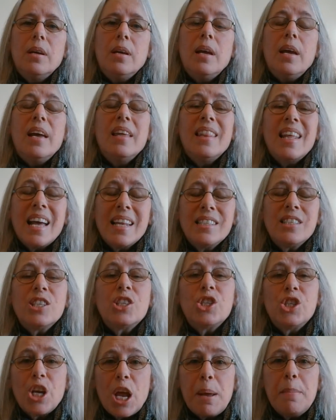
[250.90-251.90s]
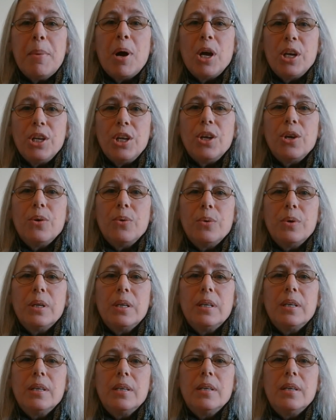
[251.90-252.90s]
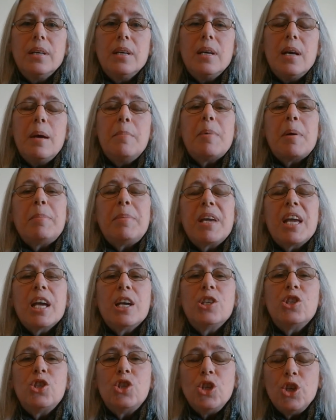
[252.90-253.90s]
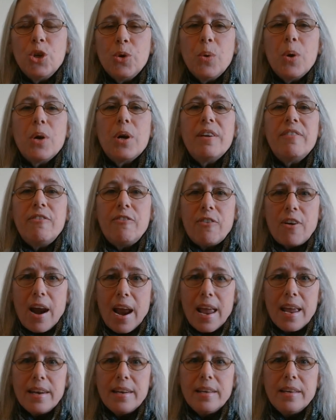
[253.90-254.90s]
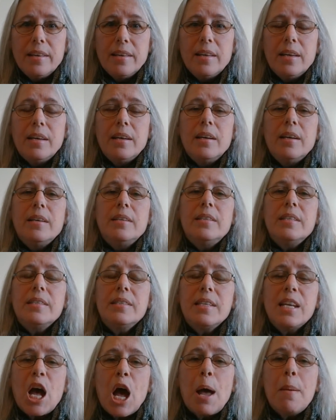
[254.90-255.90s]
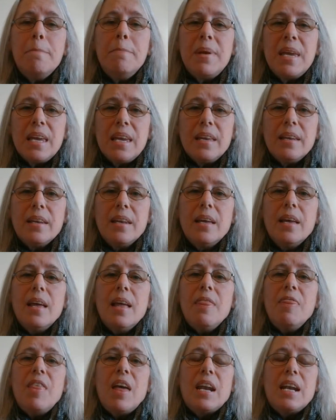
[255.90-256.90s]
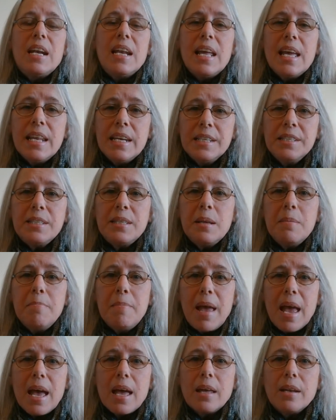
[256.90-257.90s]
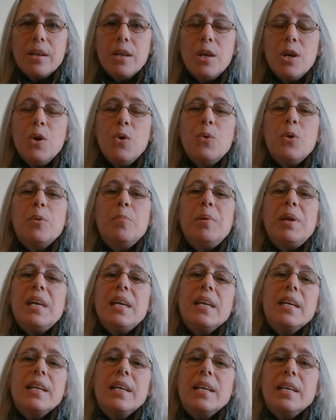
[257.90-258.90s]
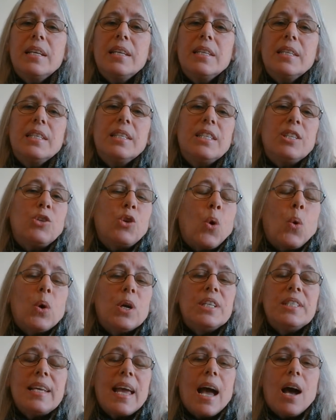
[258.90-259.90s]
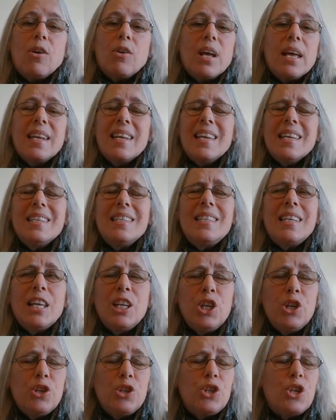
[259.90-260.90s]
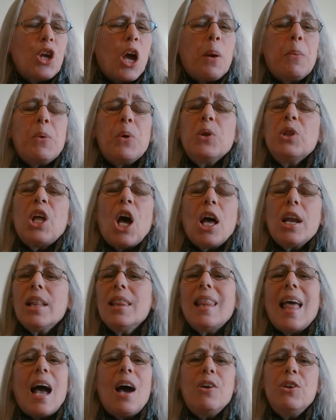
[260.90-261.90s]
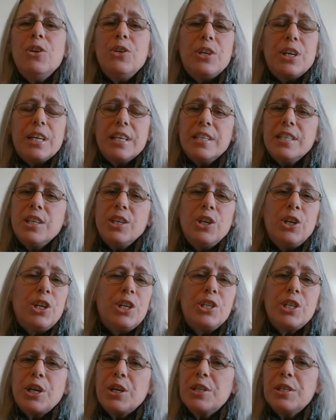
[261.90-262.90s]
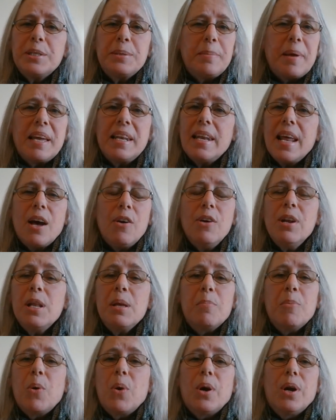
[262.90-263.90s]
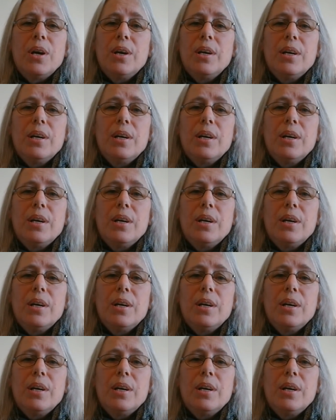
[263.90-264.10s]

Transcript: And that's a shame on you. But because you are afraid does not mean that an innocent man will be torn down and continued. I will not allow you to continue to tear this man down anymore.